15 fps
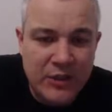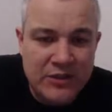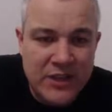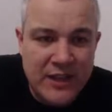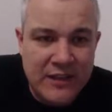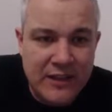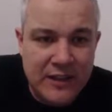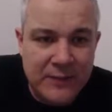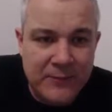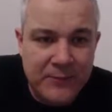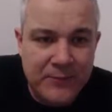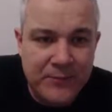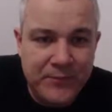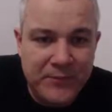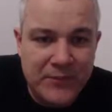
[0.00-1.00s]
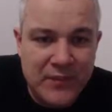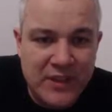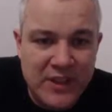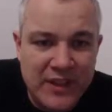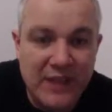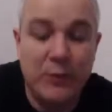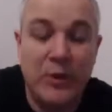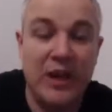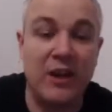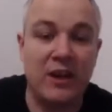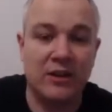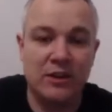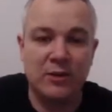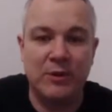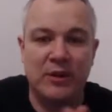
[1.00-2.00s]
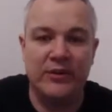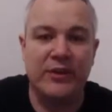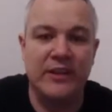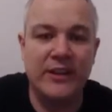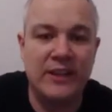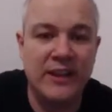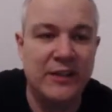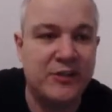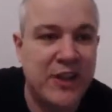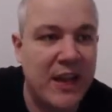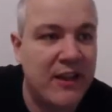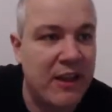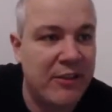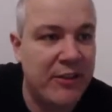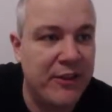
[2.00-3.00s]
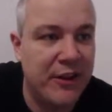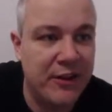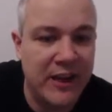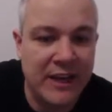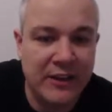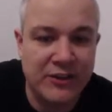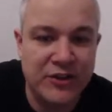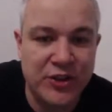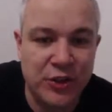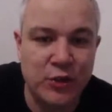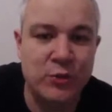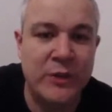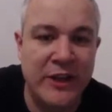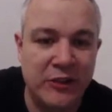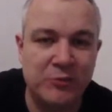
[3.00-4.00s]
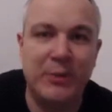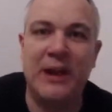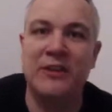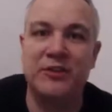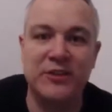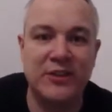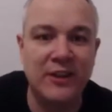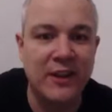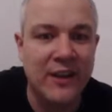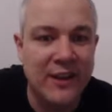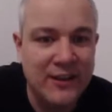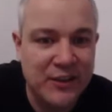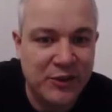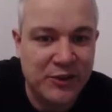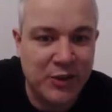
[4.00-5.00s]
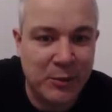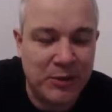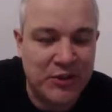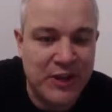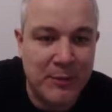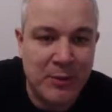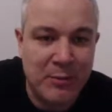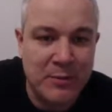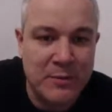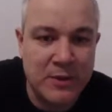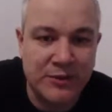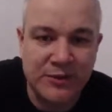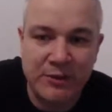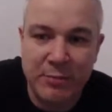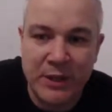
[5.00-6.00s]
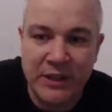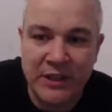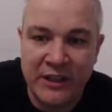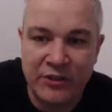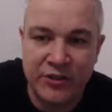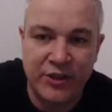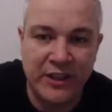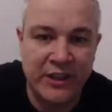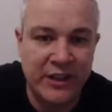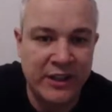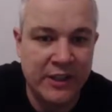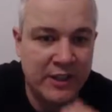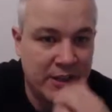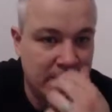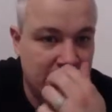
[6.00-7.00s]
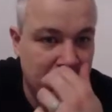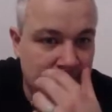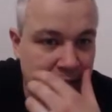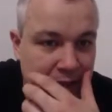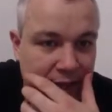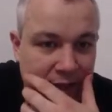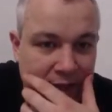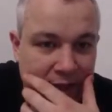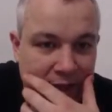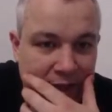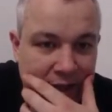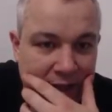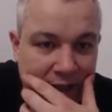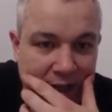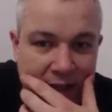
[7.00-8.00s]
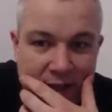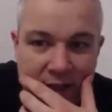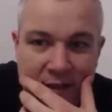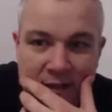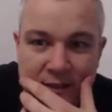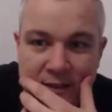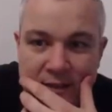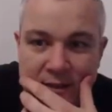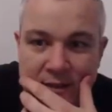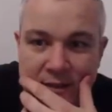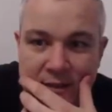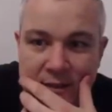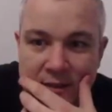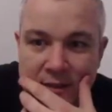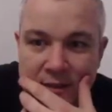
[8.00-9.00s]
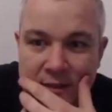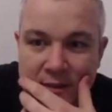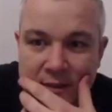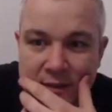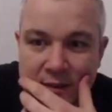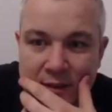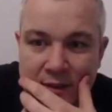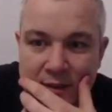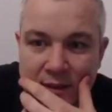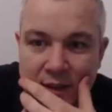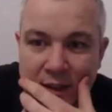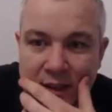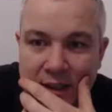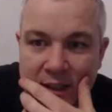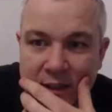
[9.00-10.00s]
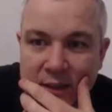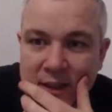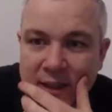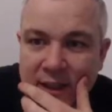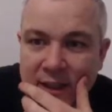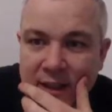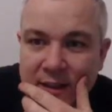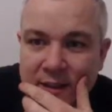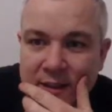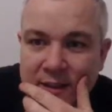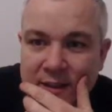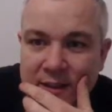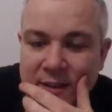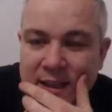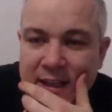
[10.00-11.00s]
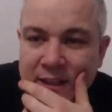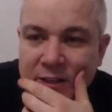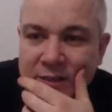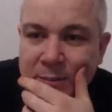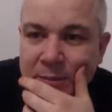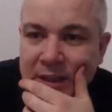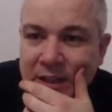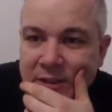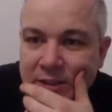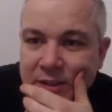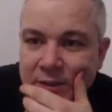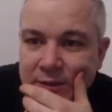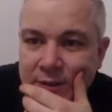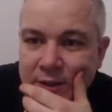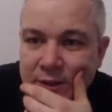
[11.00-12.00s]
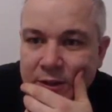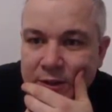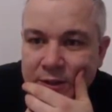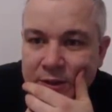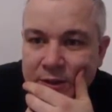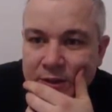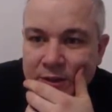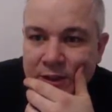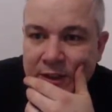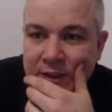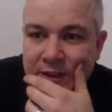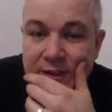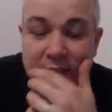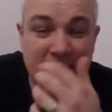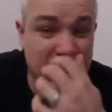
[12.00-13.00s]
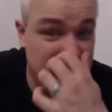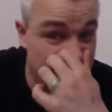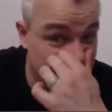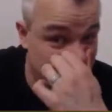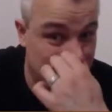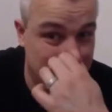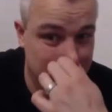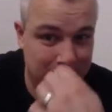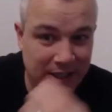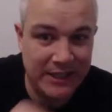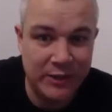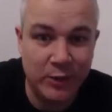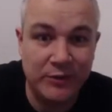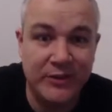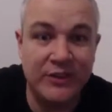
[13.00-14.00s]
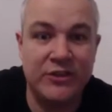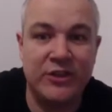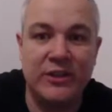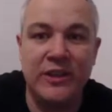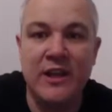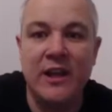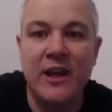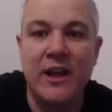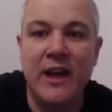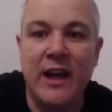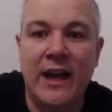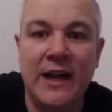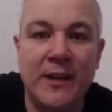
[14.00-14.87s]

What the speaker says: Are we going to take it? Yeah, we are. Come on. Let's get that third then. 2 minutes past the stoppage time. There must have been an injury. And... Oh, yeah, look at there. Did they lose a player? 2, 4, 6, 8. Yeah, they had a player go off injured.